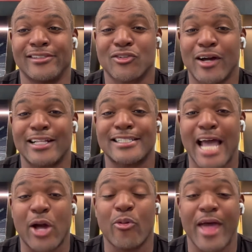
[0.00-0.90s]
try to
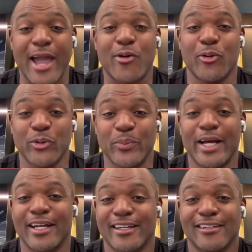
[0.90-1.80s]
tackle that
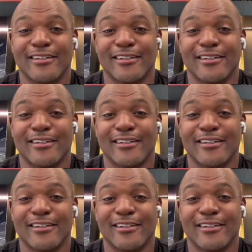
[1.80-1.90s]
quarterback,